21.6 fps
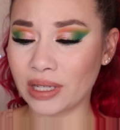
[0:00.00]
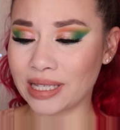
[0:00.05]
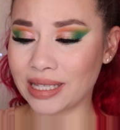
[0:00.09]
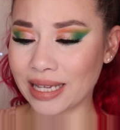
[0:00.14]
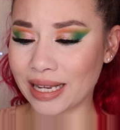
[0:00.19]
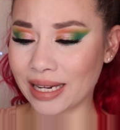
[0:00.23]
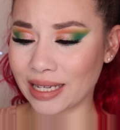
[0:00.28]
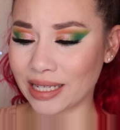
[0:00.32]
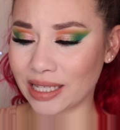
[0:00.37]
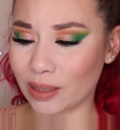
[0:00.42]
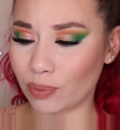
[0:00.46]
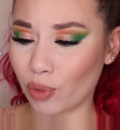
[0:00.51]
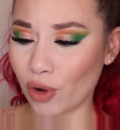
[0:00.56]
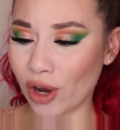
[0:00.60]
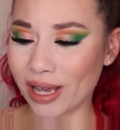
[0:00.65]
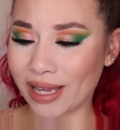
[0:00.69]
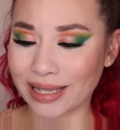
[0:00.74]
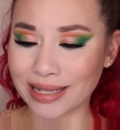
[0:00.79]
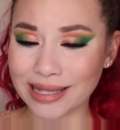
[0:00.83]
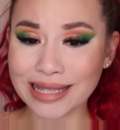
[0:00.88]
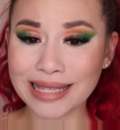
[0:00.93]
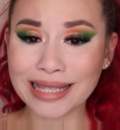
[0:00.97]
setting spray
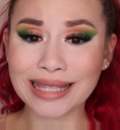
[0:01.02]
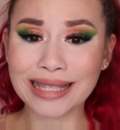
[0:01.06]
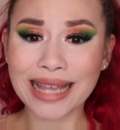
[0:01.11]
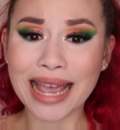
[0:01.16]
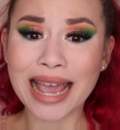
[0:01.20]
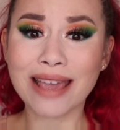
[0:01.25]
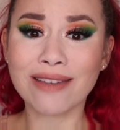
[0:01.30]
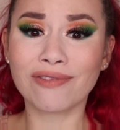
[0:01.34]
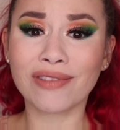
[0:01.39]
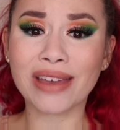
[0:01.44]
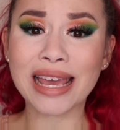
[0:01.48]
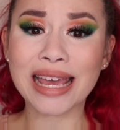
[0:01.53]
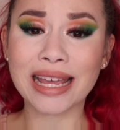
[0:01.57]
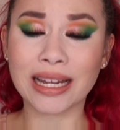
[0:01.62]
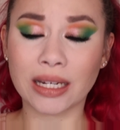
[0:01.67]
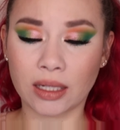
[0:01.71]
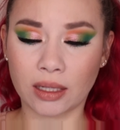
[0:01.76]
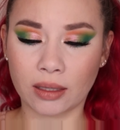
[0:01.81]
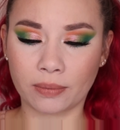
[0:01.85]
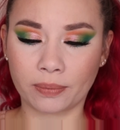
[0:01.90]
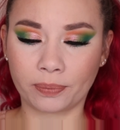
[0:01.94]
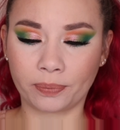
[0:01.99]
can save
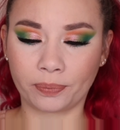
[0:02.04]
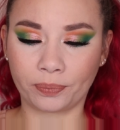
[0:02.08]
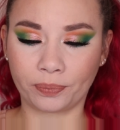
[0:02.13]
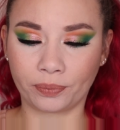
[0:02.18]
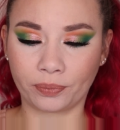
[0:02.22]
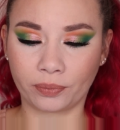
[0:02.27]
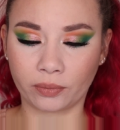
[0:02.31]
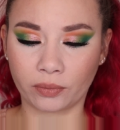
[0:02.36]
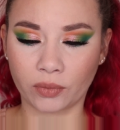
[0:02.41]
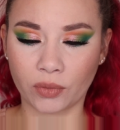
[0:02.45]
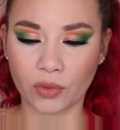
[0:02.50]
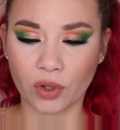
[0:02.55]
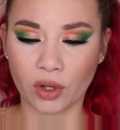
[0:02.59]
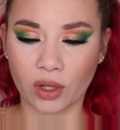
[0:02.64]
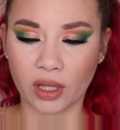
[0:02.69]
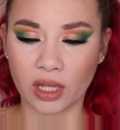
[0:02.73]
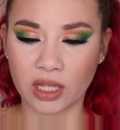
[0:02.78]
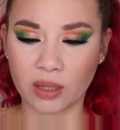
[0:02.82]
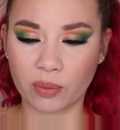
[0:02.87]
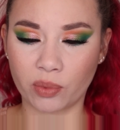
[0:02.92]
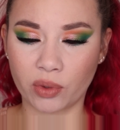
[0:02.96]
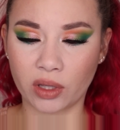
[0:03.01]
it. Alright,
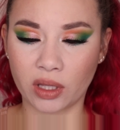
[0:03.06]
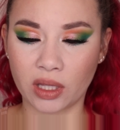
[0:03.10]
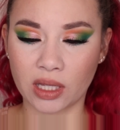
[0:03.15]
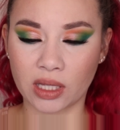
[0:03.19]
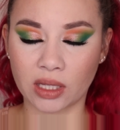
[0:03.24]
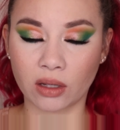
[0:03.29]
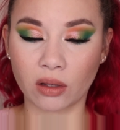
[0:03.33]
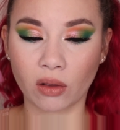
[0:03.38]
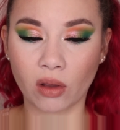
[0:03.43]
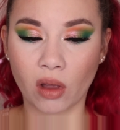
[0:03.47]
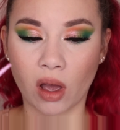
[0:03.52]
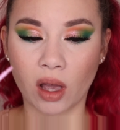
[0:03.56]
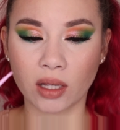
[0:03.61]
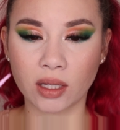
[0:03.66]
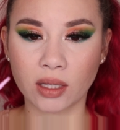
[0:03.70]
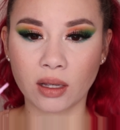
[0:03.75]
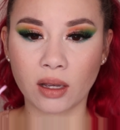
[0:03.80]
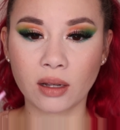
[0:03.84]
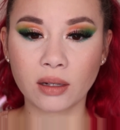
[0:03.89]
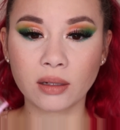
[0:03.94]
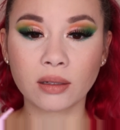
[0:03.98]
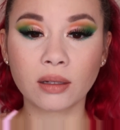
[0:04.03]
let's put this gloss
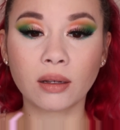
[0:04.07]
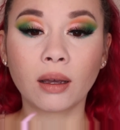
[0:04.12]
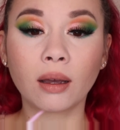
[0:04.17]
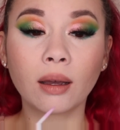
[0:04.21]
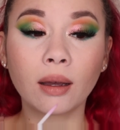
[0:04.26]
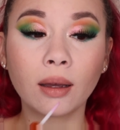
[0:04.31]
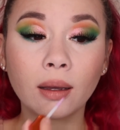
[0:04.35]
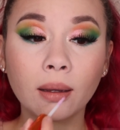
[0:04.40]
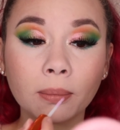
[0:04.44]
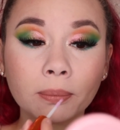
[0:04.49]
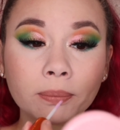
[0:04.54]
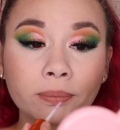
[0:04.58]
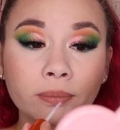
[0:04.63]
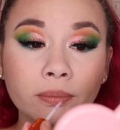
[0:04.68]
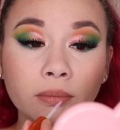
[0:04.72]
on top.